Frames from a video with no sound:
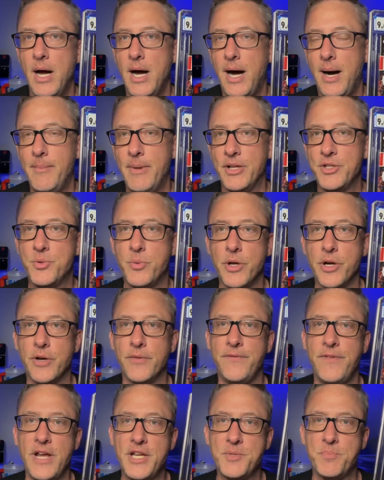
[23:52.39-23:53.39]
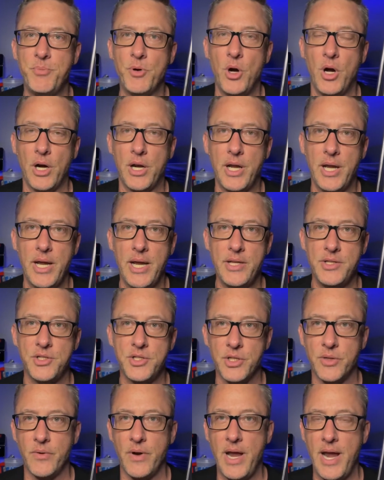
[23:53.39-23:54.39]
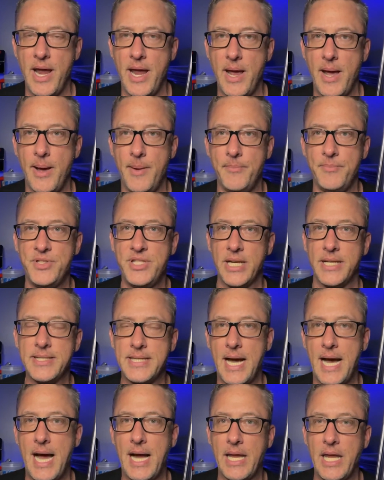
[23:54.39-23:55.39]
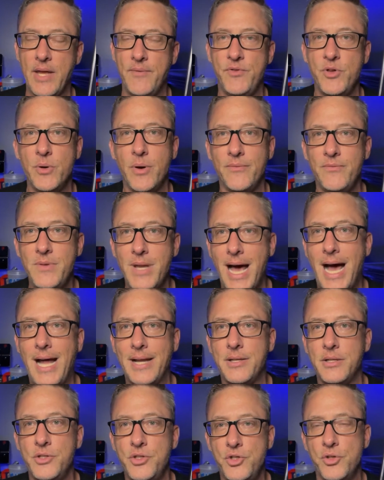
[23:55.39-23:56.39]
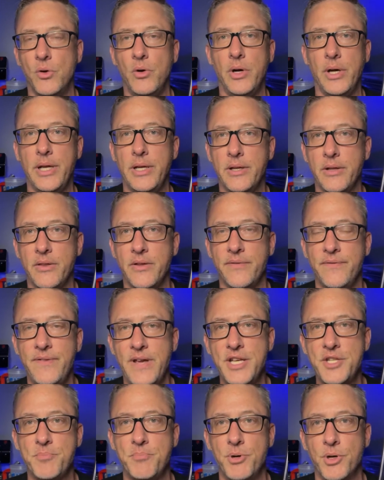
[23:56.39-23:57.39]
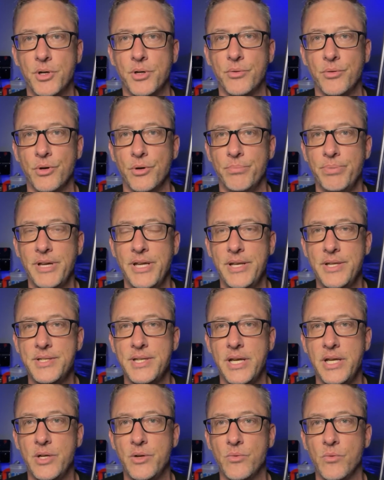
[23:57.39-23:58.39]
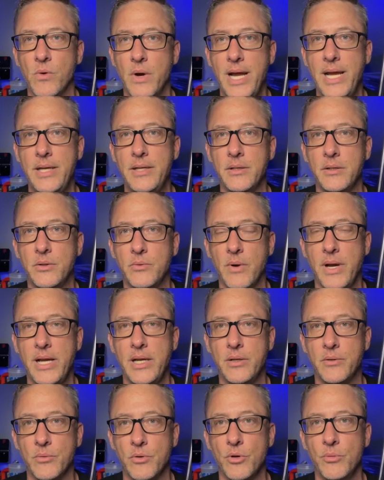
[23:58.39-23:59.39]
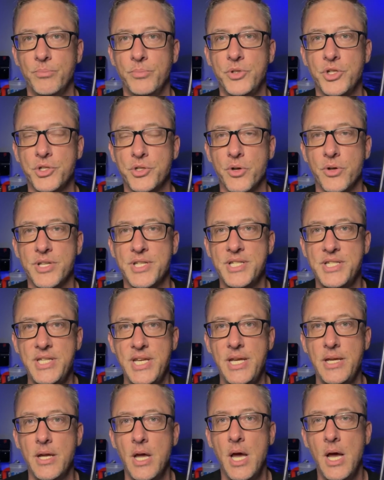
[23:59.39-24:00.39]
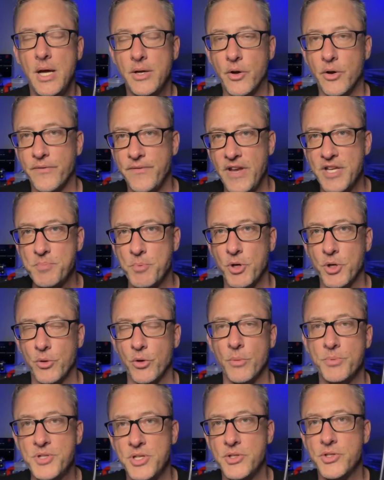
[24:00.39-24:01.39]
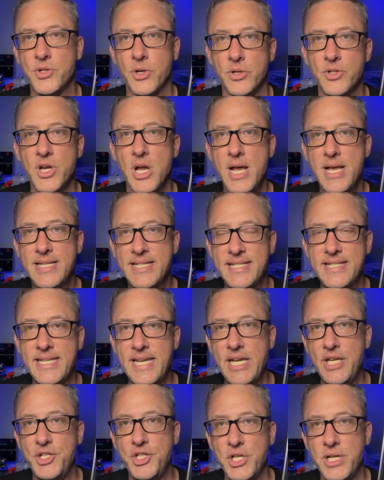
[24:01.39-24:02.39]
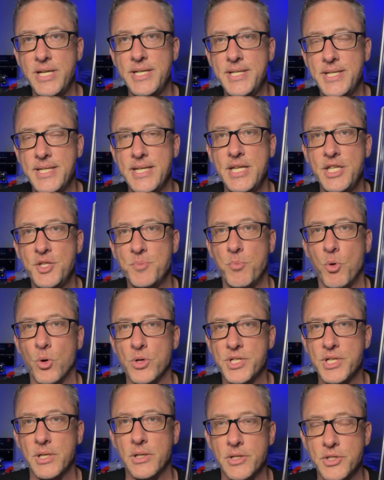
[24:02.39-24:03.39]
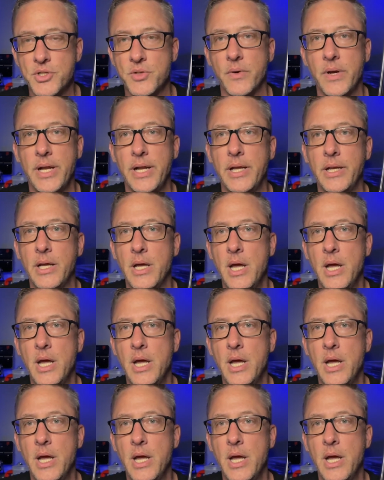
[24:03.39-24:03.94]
I'm on Twitter, Facebook, Instagram, TikTok. If you have not joined the Facebook group, it is a great group. Just go to Facebook groups and search CGC Sports Illustrated.